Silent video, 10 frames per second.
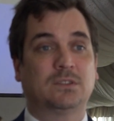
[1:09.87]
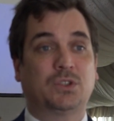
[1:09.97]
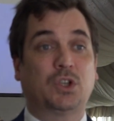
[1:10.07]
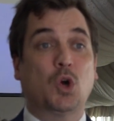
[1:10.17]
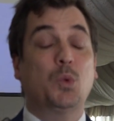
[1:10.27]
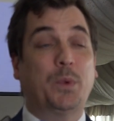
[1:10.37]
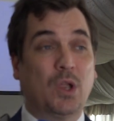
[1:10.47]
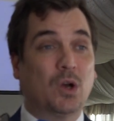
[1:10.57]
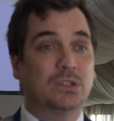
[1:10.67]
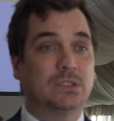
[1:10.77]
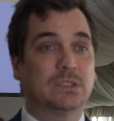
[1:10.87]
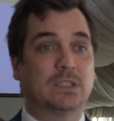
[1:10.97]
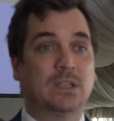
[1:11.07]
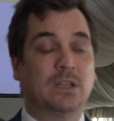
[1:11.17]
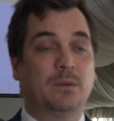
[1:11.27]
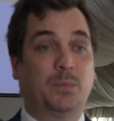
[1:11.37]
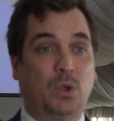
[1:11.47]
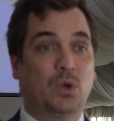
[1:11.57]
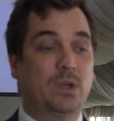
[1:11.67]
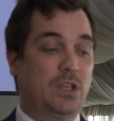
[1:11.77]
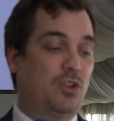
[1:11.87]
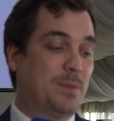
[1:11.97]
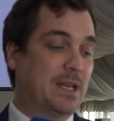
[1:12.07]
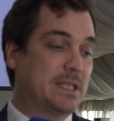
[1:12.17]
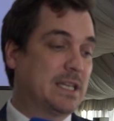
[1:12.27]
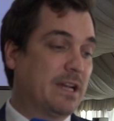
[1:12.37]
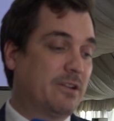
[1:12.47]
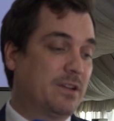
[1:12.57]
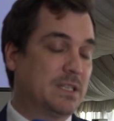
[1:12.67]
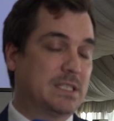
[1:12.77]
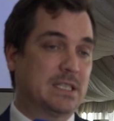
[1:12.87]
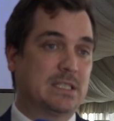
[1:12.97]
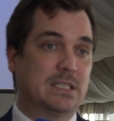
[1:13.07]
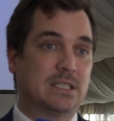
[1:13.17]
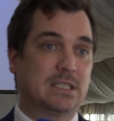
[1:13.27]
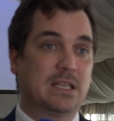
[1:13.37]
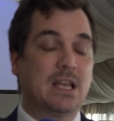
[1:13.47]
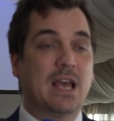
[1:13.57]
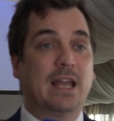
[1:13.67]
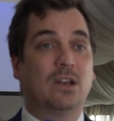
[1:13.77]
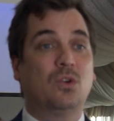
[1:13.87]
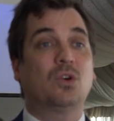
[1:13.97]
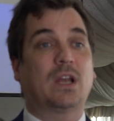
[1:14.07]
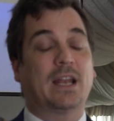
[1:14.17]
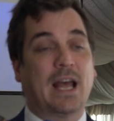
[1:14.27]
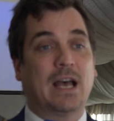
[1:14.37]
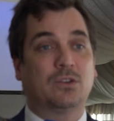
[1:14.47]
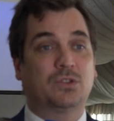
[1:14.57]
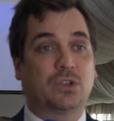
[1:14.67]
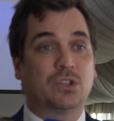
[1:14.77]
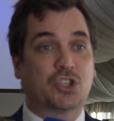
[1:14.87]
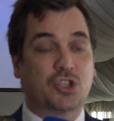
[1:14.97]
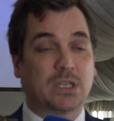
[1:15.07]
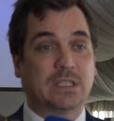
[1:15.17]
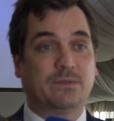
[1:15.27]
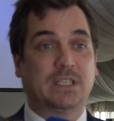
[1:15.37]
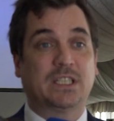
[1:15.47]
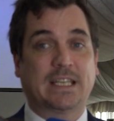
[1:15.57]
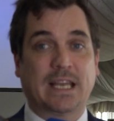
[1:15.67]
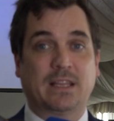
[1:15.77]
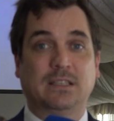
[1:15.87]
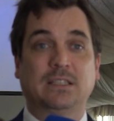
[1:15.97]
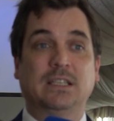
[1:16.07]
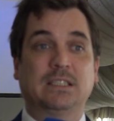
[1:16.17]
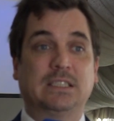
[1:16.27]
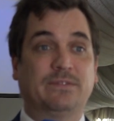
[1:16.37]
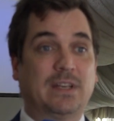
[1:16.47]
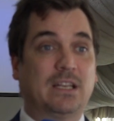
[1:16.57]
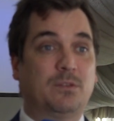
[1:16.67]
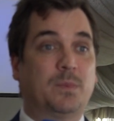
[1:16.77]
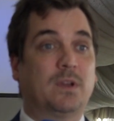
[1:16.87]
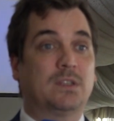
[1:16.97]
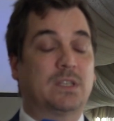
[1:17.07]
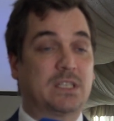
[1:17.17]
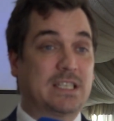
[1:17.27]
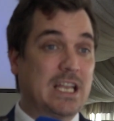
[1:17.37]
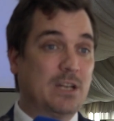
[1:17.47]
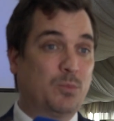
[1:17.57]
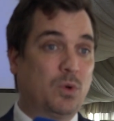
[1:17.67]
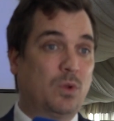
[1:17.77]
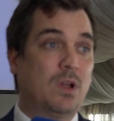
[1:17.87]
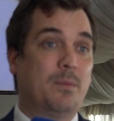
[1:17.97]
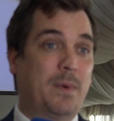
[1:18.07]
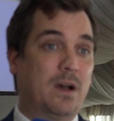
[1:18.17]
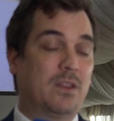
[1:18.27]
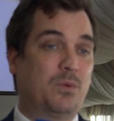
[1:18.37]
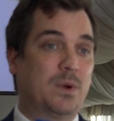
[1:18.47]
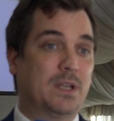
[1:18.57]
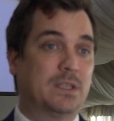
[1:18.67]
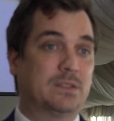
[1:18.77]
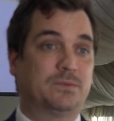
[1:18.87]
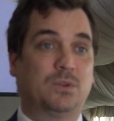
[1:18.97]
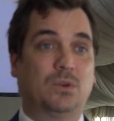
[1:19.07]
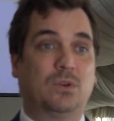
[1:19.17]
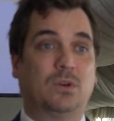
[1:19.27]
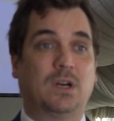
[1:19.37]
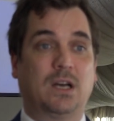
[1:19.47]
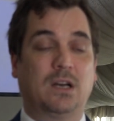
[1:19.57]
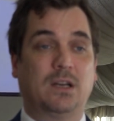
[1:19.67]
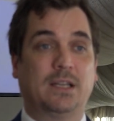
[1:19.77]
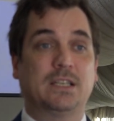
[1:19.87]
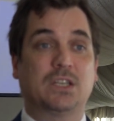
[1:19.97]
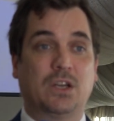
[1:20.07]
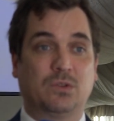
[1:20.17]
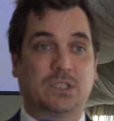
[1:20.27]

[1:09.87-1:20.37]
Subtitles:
to go beyond purely humanitarian assistance and look at how to constructively together develop sustainable pathways for internal